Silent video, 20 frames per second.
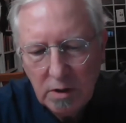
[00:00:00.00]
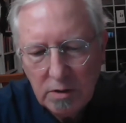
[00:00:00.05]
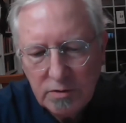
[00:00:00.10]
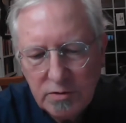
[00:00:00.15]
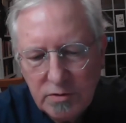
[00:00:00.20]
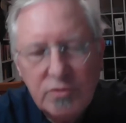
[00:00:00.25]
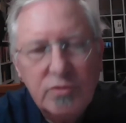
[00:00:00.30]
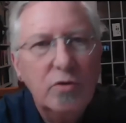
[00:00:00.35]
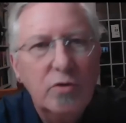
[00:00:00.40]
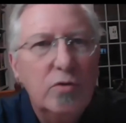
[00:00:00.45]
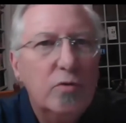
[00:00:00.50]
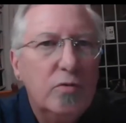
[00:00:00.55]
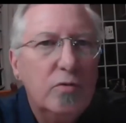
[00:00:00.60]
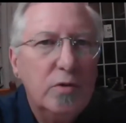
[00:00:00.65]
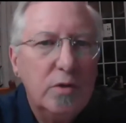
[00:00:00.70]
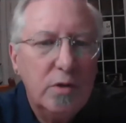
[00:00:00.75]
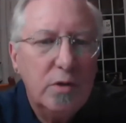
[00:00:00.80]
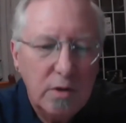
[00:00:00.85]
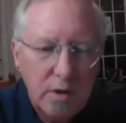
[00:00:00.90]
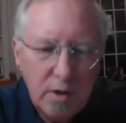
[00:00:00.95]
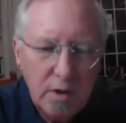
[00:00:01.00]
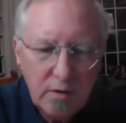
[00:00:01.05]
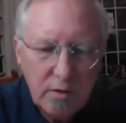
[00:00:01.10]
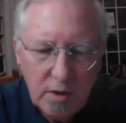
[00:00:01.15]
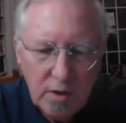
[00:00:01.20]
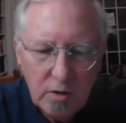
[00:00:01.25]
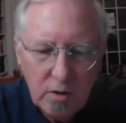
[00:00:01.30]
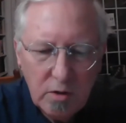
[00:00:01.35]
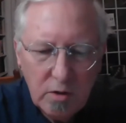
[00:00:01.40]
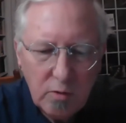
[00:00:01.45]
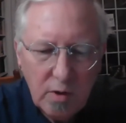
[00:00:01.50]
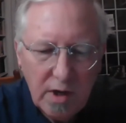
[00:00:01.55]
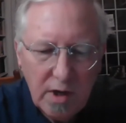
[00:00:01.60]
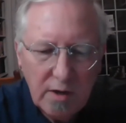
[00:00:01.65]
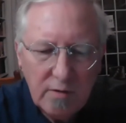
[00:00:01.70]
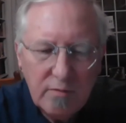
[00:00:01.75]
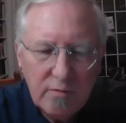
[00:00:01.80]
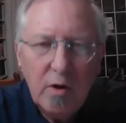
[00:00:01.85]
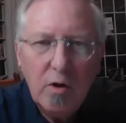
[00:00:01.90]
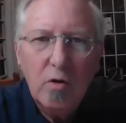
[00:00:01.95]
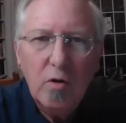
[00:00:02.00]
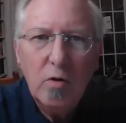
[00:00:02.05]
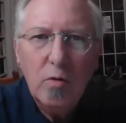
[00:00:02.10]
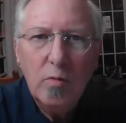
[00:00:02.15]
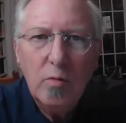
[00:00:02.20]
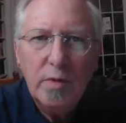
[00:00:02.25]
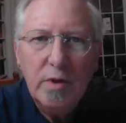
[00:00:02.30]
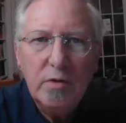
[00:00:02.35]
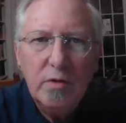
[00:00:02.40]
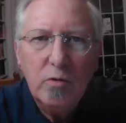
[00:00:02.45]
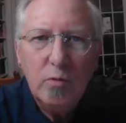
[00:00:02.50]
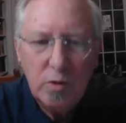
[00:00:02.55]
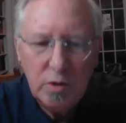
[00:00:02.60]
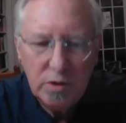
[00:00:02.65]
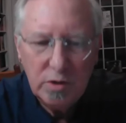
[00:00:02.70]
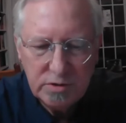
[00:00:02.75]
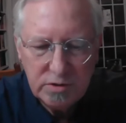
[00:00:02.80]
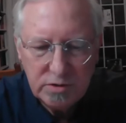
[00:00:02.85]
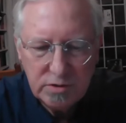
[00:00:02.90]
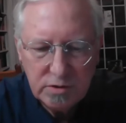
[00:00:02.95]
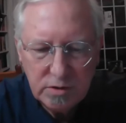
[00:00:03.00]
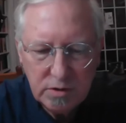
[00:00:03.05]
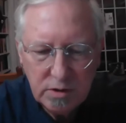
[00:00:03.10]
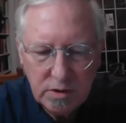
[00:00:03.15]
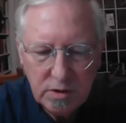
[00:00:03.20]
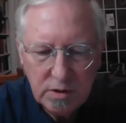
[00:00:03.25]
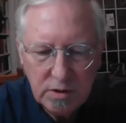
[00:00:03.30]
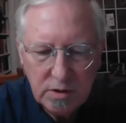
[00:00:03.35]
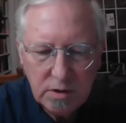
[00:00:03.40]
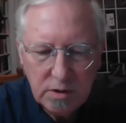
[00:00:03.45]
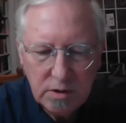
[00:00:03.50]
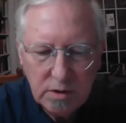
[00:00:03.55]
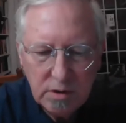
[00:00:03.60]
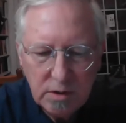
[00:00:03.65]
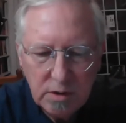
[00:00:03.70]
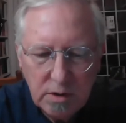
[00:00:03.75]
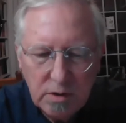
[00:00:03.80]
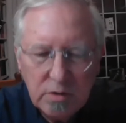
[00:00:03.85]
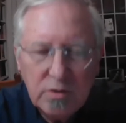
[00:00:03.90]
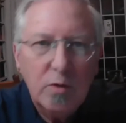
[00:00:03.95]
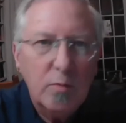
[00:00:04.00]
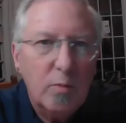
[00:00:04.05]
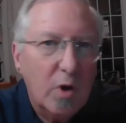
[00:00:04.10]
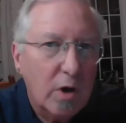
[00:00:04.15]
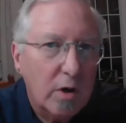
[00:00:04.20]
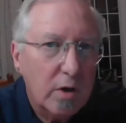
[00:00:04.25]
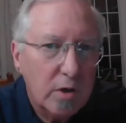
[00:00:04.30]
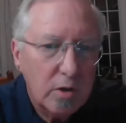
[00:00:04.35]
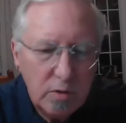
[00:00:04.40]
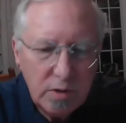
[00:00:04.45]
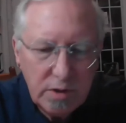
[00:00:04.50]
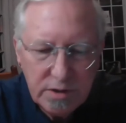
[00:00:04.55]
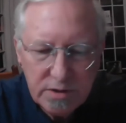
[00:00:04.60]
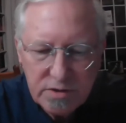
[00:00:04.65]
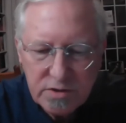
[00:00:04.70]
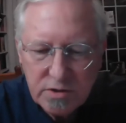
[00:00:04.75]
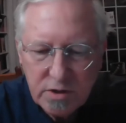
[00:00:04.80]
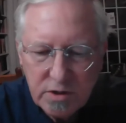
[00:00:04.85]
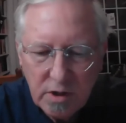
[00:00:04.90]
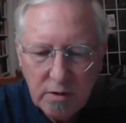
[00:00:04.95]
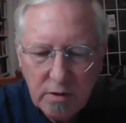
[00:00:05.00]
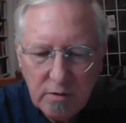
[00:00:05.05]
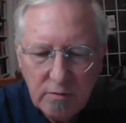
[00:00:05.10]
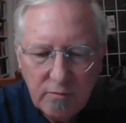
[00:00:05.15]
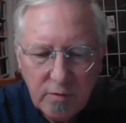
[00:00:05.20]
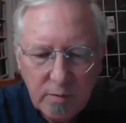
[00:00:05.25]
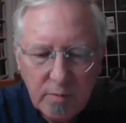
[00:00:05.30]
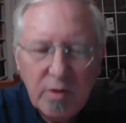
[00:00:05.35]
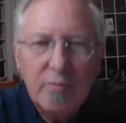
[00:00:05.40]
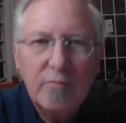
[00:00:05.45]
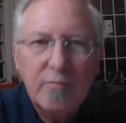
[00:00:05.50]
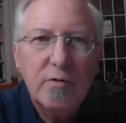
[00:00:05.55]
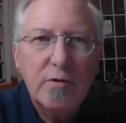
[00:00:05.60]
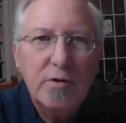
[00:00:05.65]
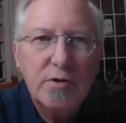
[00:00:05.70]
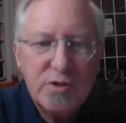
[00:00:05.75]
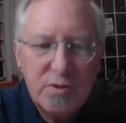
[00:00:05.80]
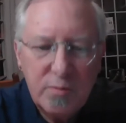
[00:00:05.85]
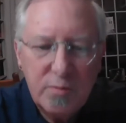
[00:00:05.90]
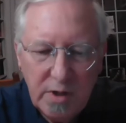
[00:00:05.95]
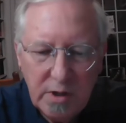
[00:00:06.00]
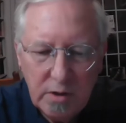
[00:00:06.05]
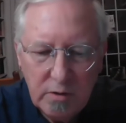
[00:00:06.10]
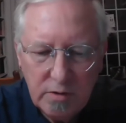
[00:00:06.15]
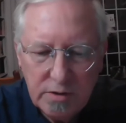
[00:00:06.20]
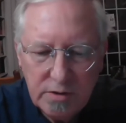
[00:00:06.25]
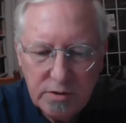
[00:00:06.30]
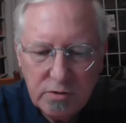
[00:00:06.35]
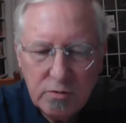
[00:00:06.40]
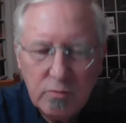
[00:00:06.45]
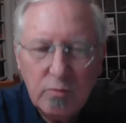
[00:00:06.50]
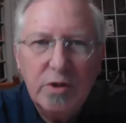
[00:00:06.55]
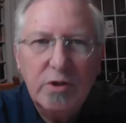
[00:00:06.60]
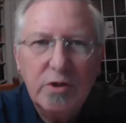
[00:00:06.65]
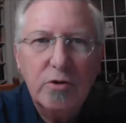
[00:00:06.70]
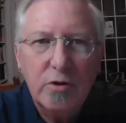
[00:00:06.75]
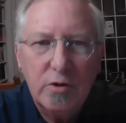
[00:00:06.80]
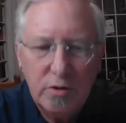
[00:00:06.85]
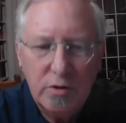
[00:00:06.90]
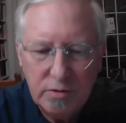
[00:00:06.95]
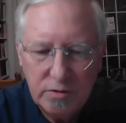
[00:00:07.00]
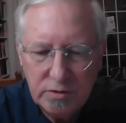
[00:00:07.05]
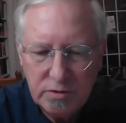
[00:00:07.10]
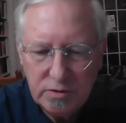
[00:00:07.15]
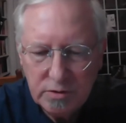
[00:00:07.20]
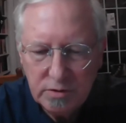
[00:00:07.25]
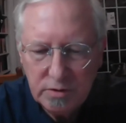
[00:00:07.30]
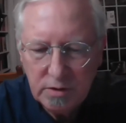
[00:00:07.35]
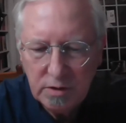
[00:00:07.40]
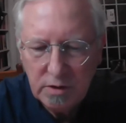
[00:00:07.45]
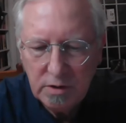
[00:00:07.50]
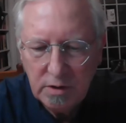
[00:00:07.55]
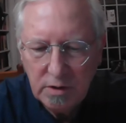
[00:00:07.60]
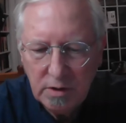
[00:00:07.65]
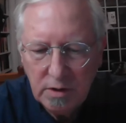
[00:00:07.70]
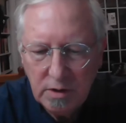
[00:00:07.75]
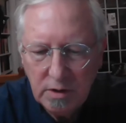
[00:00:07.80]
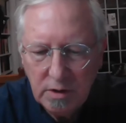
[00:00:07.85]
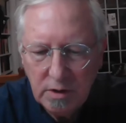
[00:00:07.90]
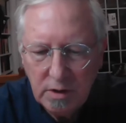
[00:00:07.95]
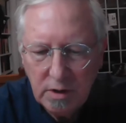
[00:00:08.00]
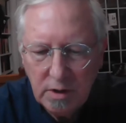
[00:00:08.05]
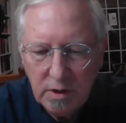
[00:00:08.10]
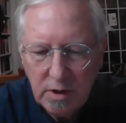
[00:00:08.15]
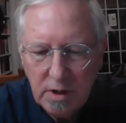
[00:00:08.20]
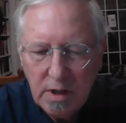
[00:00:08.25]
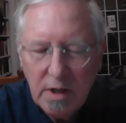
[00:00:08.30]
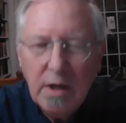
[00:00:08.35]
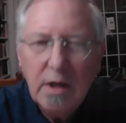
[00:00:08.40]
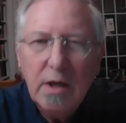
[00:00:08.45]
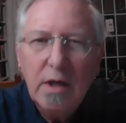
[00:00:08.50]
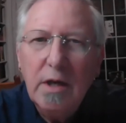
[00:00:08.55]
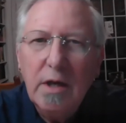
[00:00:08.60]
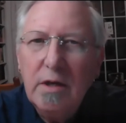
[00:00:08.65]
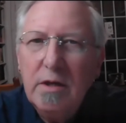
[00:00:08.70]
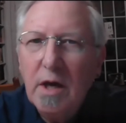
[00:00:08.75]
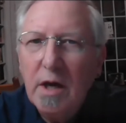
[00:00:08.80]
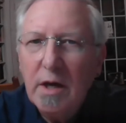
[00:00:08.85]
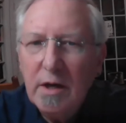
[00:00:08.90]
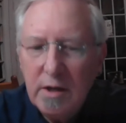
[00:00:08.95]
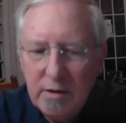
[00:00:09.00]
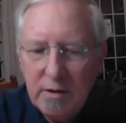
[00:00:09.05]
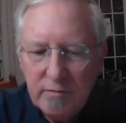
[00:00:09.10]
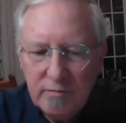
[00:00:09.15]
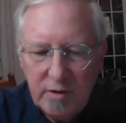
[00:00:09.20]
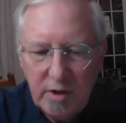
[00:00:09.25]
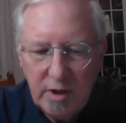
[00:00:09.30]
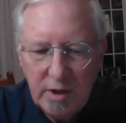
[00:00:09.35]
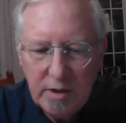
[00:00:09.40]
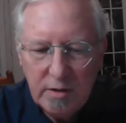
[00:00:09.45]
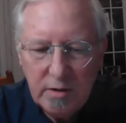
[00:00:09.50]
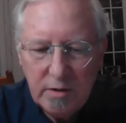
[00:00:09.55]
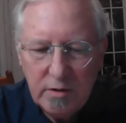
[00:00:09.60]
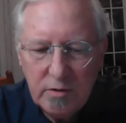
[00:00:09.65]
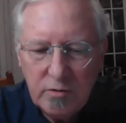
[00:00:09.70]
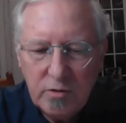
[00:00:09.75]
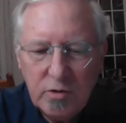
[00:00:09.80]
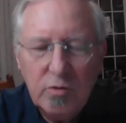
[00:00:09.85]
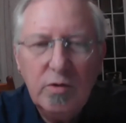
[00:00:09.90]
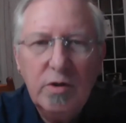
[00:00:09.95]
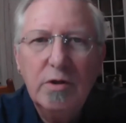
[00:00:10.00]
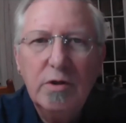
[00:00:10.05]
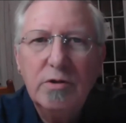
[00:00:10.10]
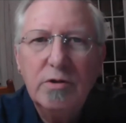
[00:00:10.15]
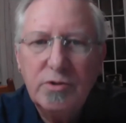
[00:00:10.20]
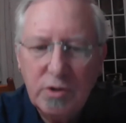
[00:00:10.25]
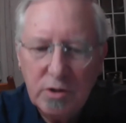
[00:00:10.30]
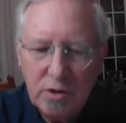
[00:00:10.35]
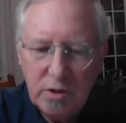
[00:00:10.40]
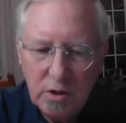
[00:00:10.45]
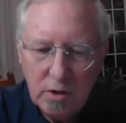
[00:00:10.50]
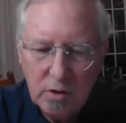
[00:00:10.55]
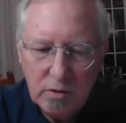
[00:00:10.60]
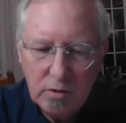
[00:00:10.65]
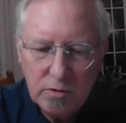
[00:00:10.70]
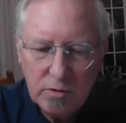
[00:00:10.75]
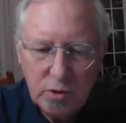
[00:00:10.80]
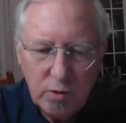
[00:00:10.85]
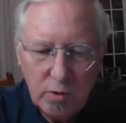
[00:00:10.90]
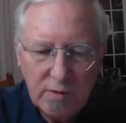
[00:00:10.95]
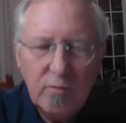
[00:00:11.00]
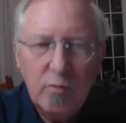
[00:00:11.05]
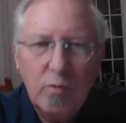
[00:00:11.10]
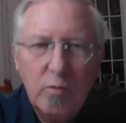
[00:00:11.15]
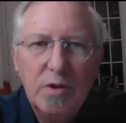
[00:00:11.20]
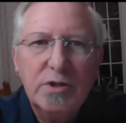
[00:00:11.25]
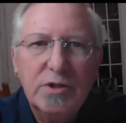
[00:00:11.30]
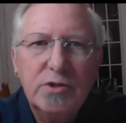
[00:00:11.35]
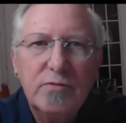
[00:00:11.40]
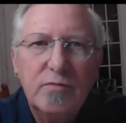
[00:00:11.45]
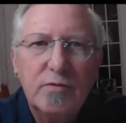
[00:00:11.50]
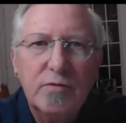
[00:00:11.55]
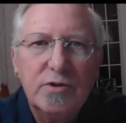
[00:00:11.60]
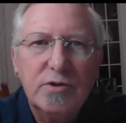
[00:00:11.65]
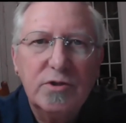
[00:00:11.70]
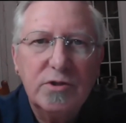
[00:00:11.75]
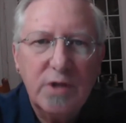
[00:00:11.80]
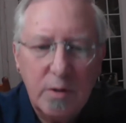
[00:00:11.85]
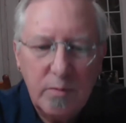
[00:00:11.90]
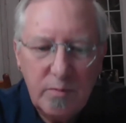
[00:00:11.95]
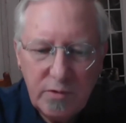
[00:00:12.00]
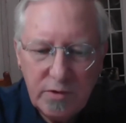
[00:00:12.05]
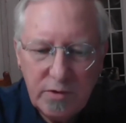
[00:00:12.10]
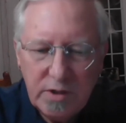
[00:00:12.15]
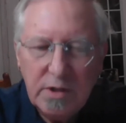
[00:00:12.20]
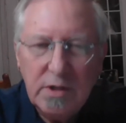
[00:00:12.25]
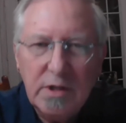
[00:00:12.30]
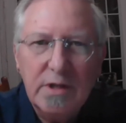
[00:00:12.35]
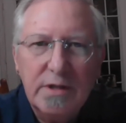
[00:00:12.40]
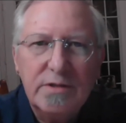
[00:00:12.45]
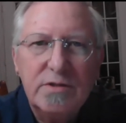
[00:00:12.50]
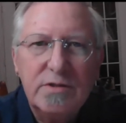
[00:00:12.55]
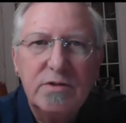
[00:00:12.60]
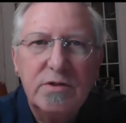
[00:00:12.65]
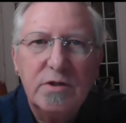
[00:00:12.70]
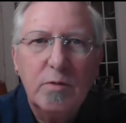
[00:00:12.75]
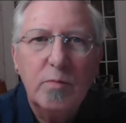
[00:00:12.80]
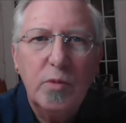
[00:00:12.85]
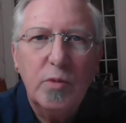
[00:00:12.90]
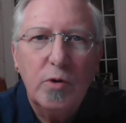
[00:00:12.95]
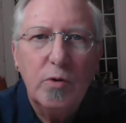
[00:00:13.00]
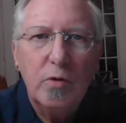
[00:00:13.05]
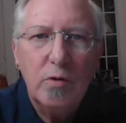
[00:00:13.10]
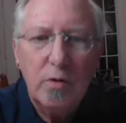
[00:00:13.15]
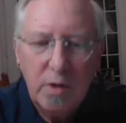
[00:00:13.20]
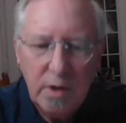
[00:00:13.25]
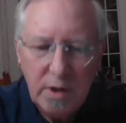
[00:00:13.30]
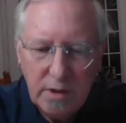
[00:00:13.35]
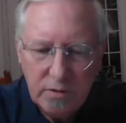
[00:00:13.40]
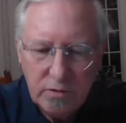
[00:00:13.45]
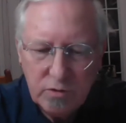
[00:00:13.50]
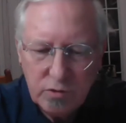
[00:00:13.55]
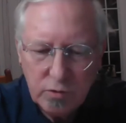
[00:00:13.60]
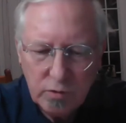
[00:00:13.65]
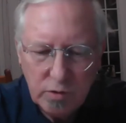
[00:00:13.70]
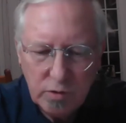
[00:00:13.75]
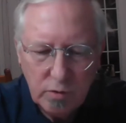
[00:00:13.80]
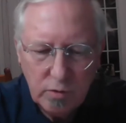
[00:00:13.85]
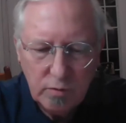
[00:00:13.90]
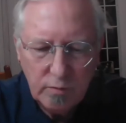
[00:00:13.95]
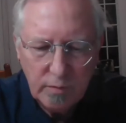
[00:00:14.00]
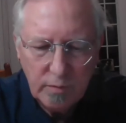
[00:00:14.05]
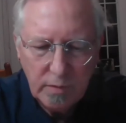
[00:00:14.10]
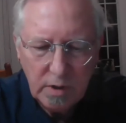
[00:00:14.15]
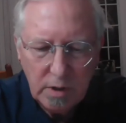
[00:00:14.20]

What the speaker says: Soon, they'll arrive home in the woods. Tomorrow, his son from the first marriage returns. He'd not have dared 2 years ago to have wished for something as simple and true.